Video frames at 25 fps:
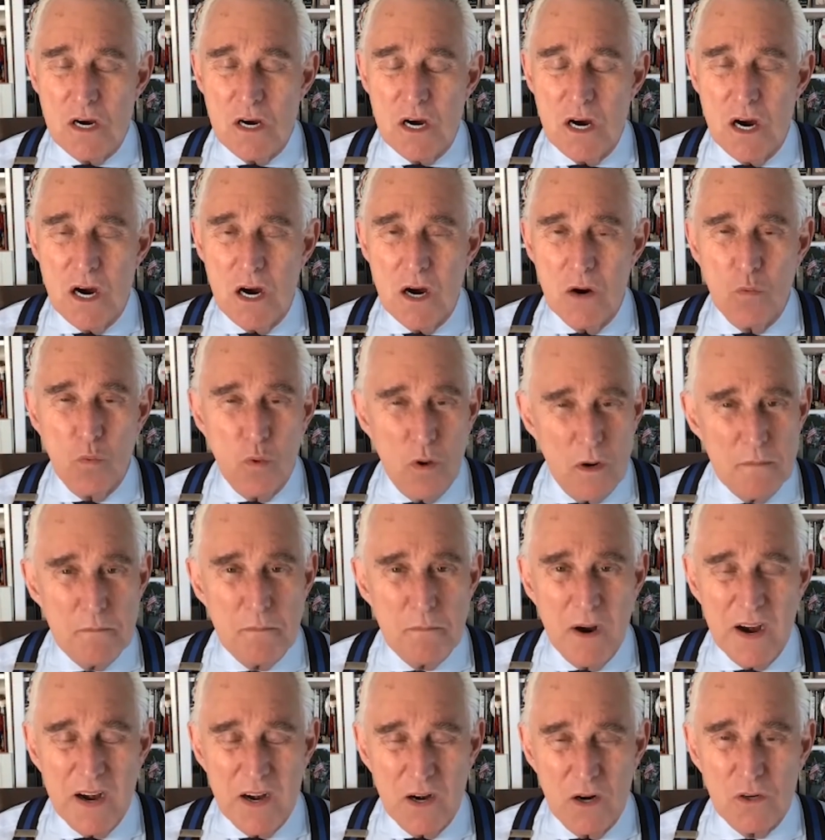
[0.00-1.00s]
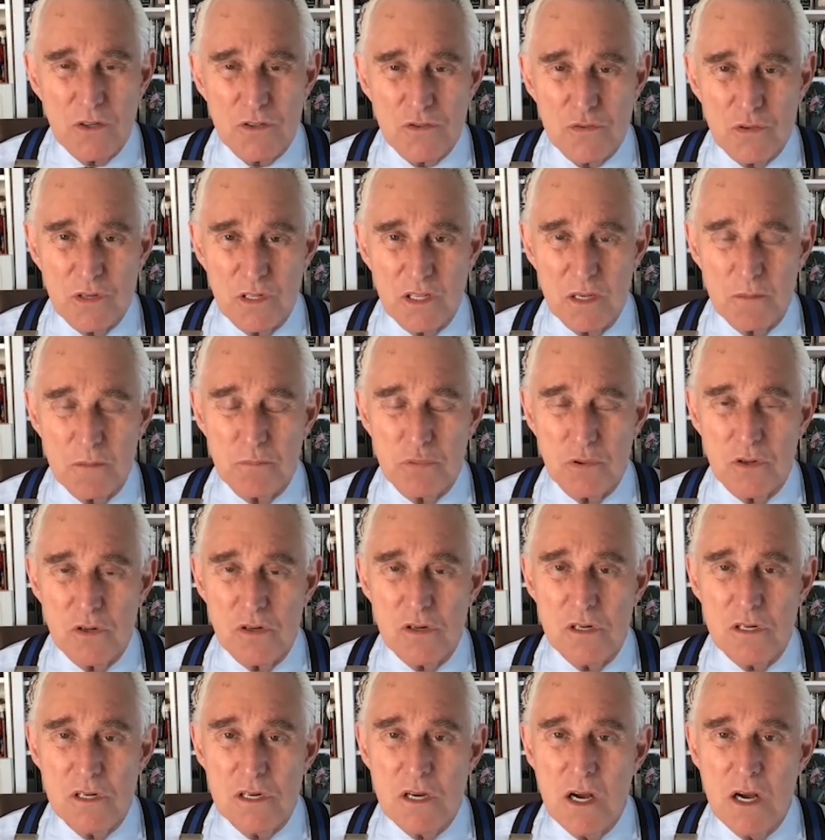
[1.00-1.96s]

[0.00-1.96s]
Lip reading: won by an ultra liberal.